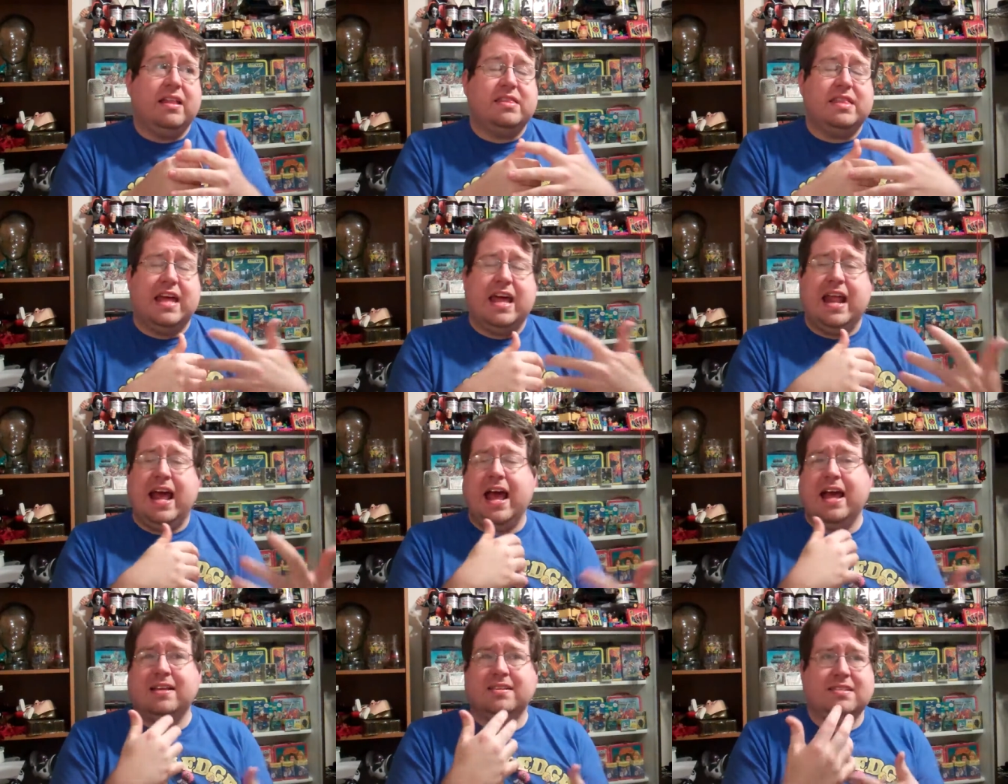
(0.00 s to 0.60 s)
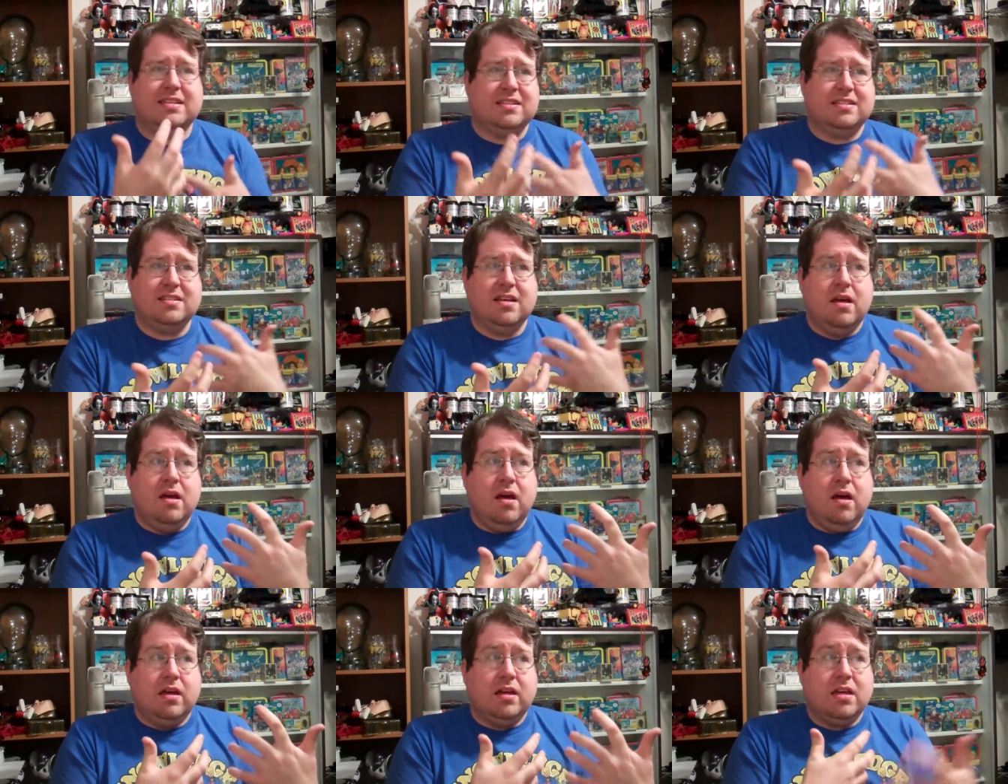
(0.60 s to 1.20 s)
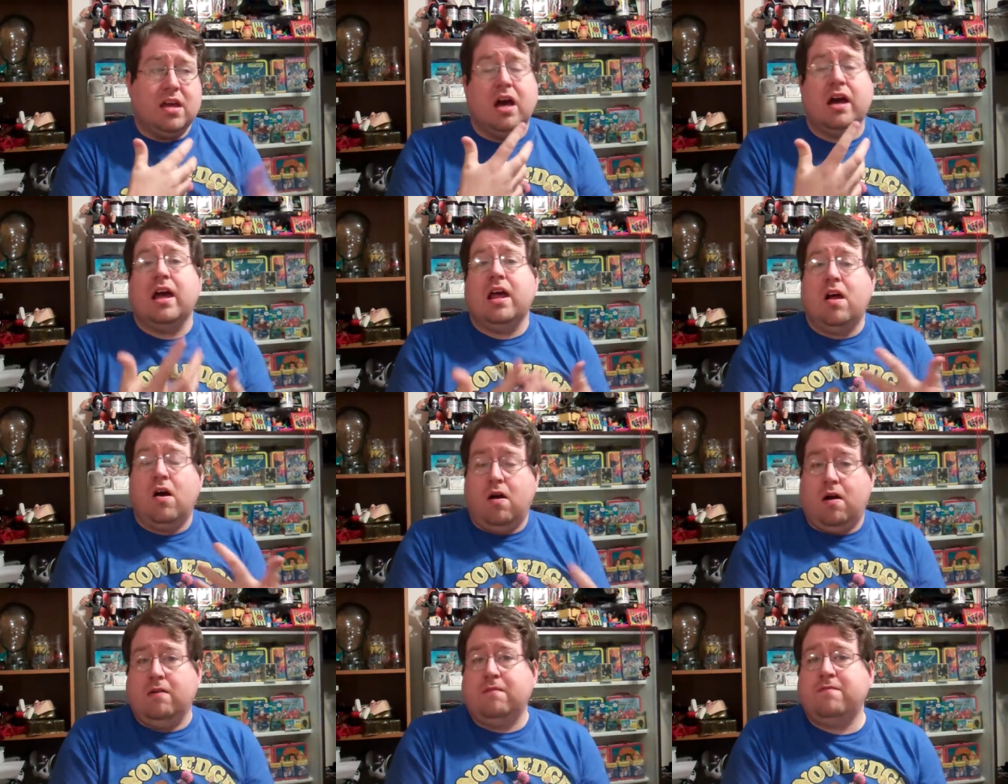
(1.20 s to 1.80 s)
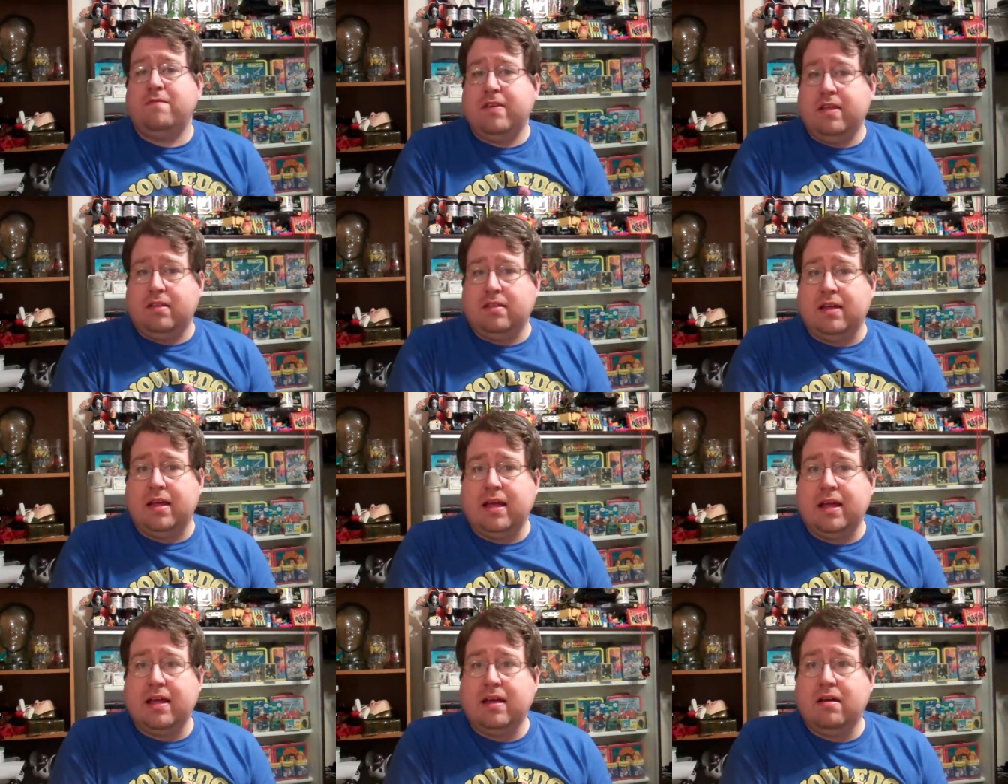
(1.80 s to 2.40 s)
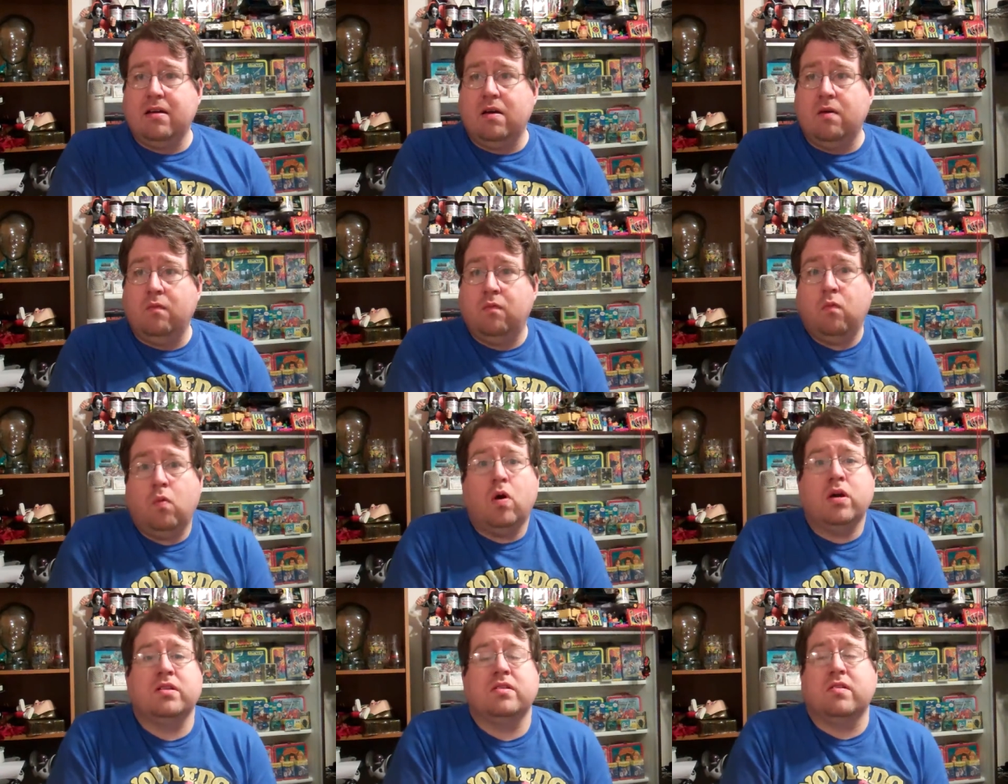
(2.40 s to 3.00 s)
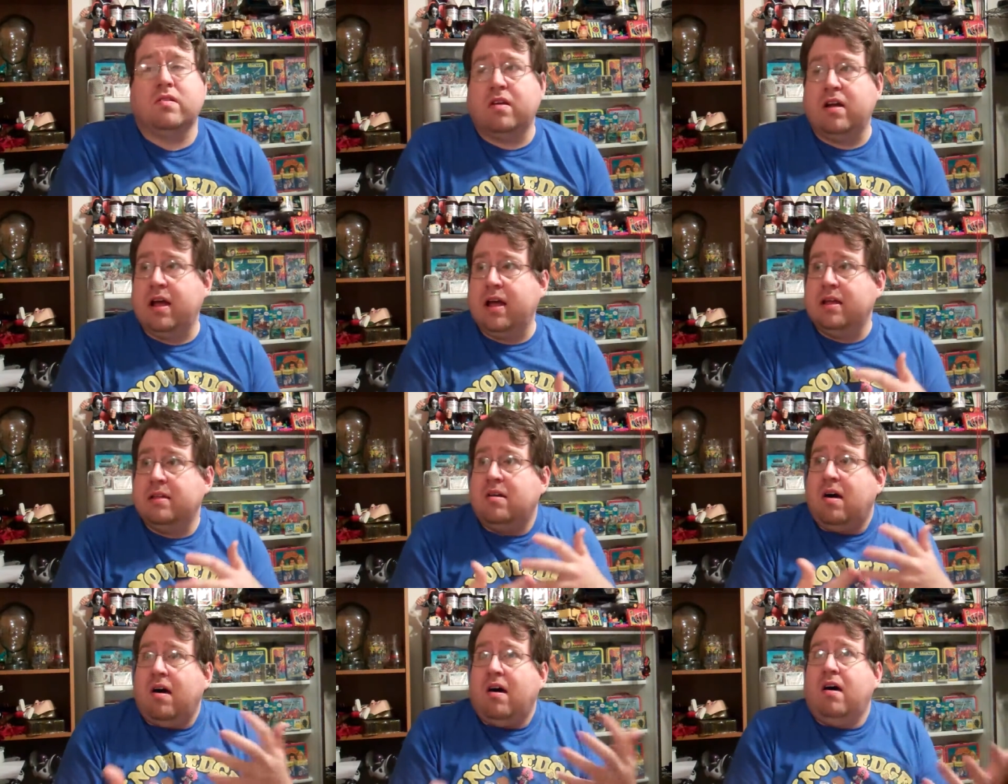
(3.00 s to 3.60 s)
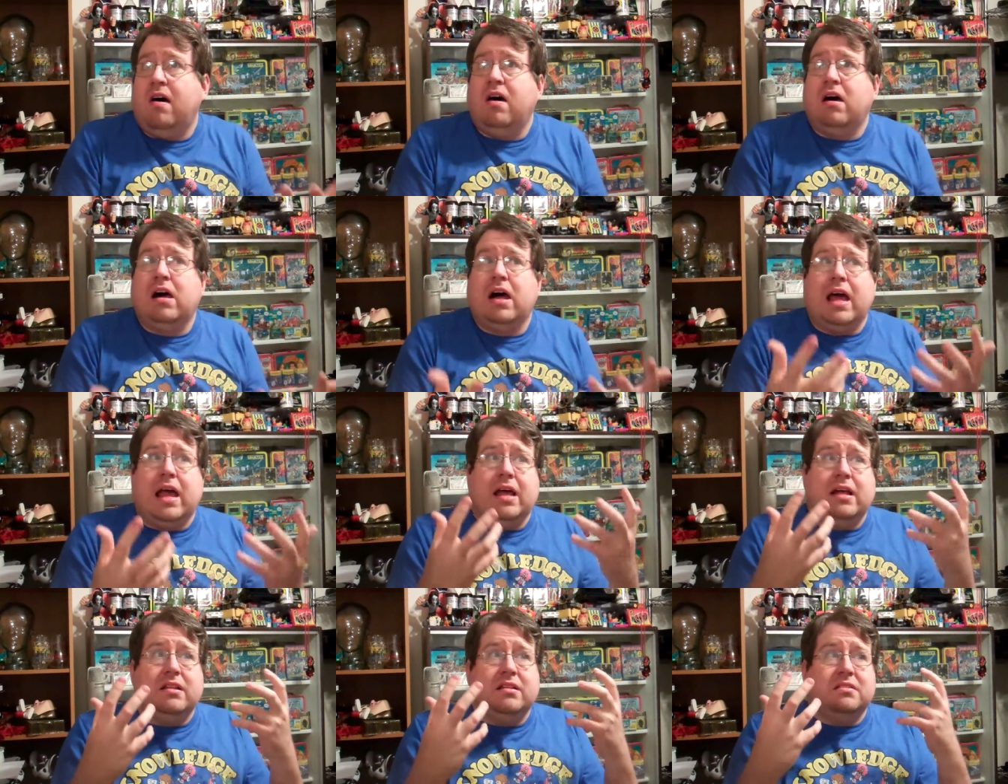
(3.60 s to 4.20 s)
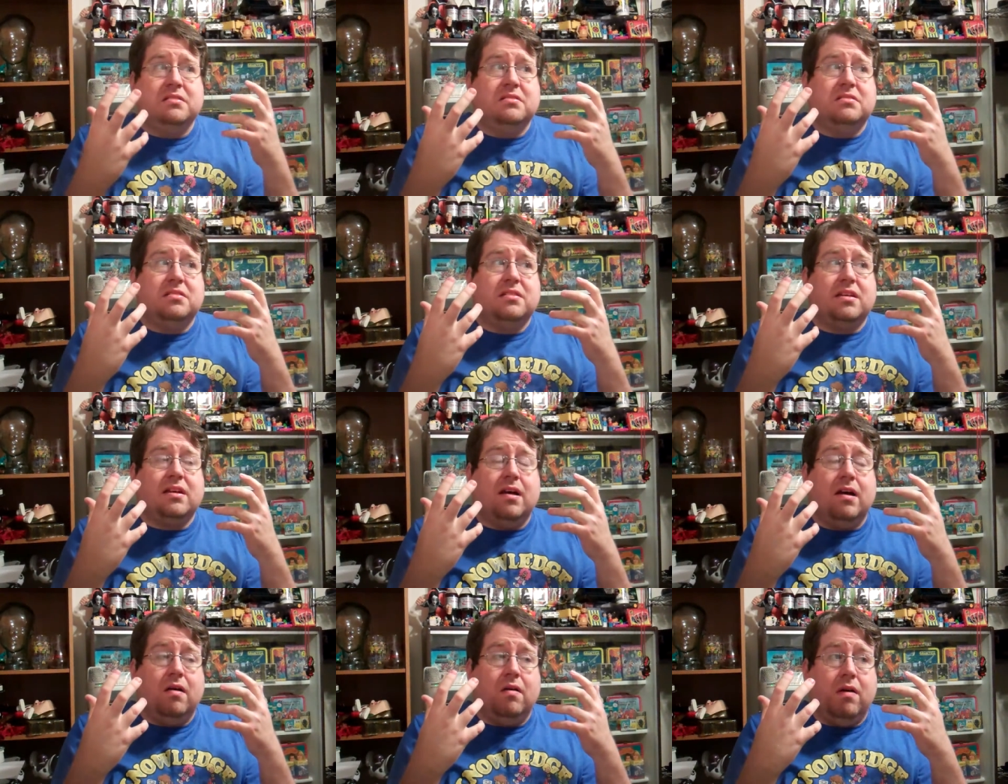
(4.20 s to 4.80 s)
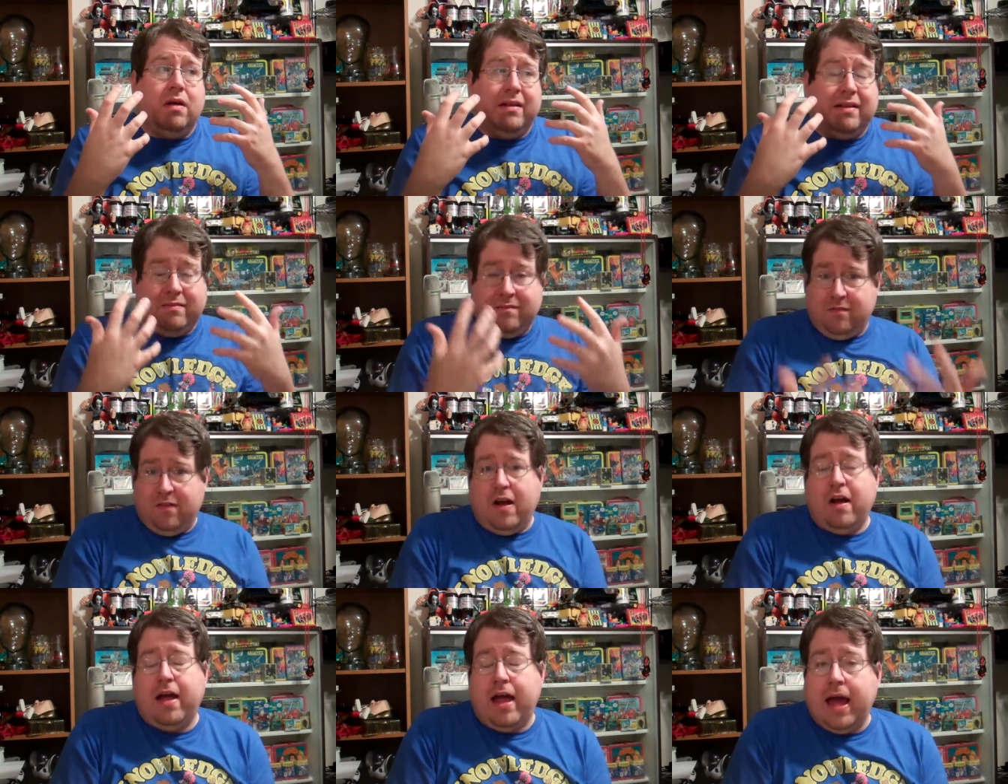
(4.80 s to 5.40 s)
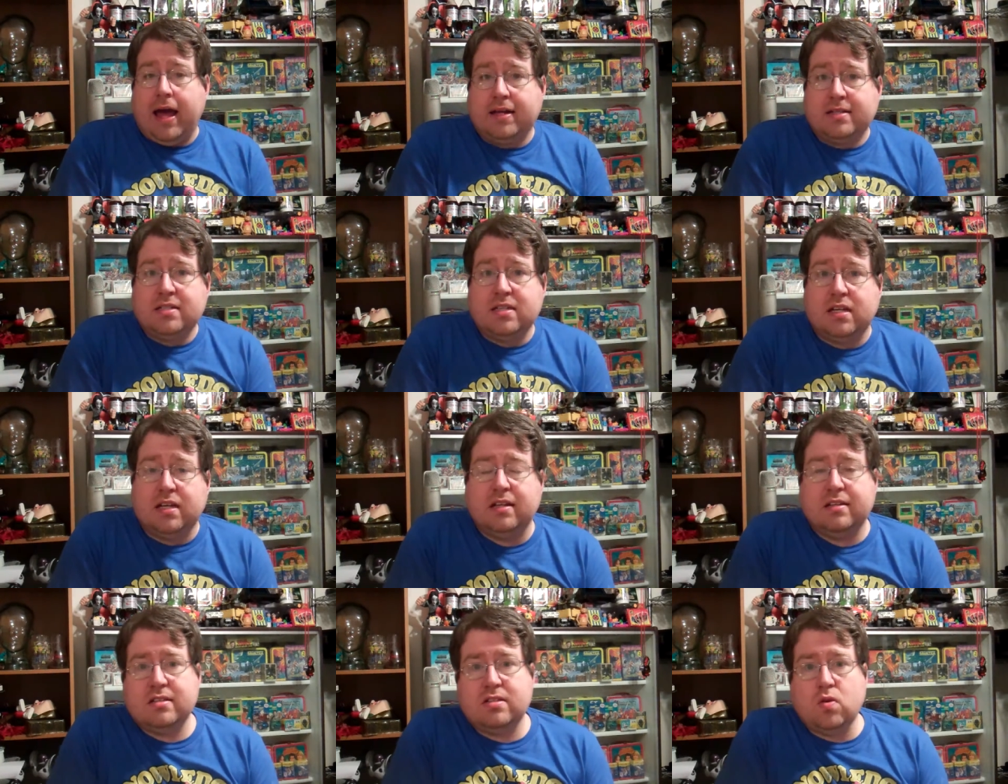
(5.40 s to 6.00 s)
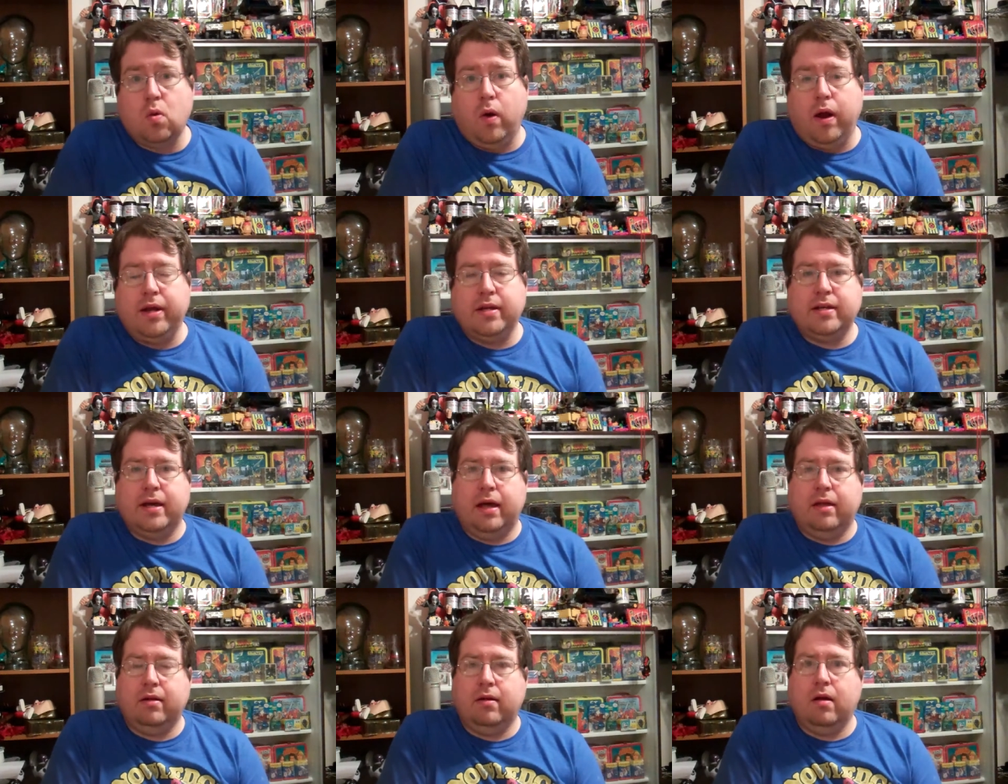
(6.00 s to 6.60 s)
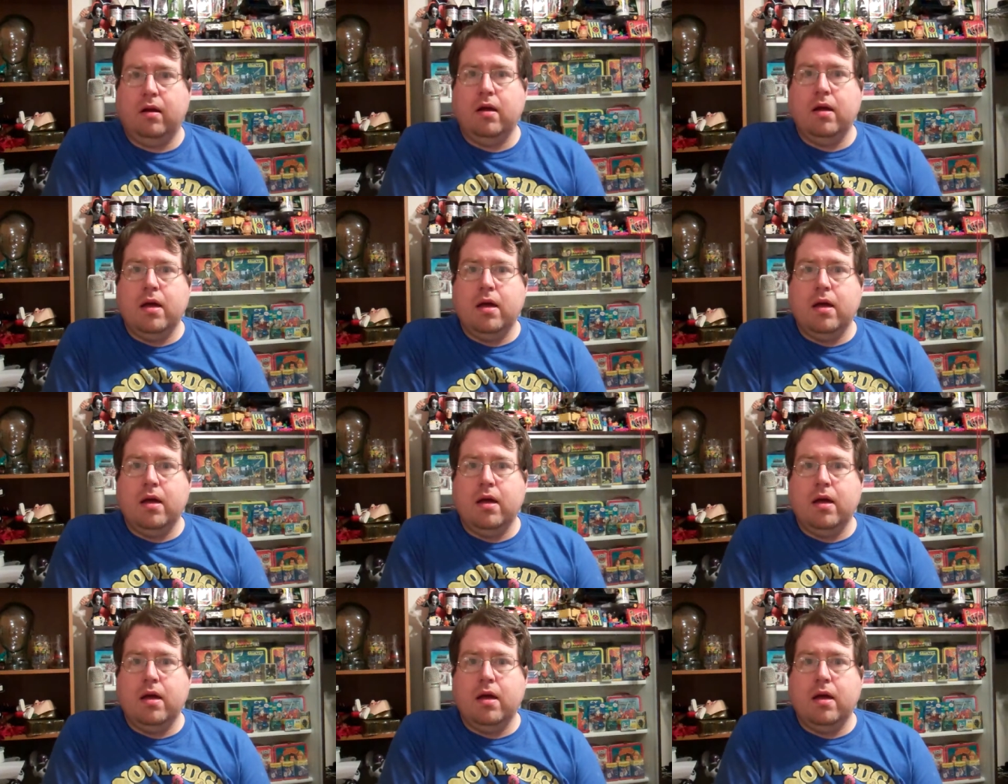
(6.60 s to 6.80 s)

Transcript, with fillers: that has this young at heart feeling of wonder and awe and you know and a very excellent storyteller.